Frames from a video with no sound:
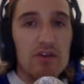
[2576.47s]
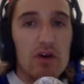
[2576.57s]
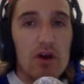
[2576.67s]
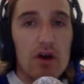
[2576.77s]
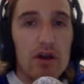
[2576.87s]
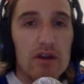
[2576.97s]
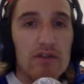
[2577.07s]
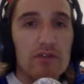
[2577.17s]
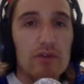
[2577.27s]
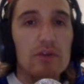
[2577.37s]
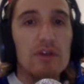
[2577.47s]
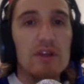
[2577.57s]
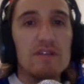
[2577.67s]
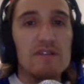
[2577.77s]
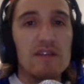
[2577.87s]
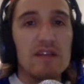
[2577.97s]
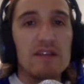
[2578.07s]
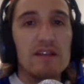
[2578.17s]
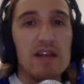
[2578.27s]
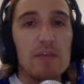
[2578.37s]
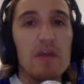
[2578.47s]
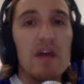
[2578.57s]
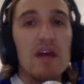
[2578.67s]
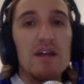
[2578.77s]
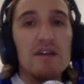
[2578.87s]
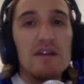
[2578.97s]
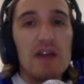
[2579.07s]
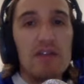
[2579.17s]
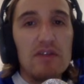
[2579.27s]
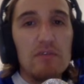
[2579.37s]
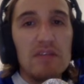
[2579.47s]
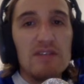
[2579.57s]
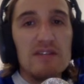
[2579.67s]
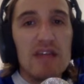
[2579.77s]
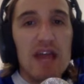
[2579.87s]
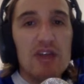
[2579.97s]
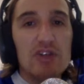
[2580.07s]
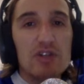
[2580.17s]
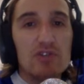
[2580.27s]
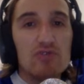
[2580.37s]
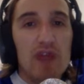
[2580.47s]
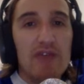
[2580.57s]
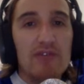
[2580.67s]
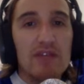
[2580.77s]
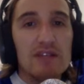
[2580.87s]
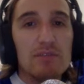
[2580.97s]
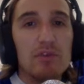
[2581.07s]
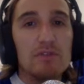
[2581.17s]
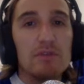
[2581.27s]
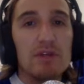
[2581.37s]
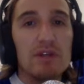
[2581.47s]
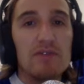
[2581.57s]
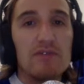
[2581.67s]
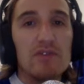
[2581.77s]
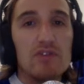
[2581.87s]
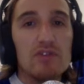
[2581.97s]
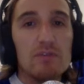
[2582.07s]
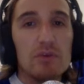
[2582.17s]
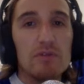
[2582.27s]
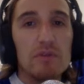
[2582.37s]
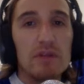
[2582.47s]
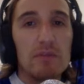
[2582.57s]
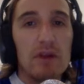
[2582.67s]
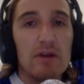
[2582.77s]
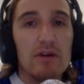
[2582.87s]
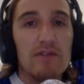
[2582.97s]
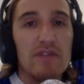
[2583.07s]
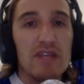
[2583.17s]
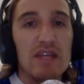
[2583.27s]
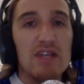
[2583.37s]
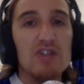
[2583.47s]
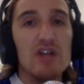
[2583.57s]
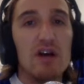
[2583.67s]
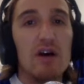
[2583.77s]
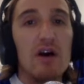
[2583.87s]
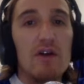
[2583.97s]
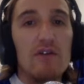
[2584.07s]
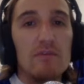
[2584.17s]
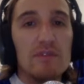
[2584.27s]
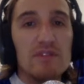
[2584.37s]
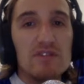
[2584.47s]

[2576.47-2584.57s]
cup. If you're looking to light the lamp, nothing beats the action at DraftKings Sportsbook, an official sports betting partner of the NHL. From the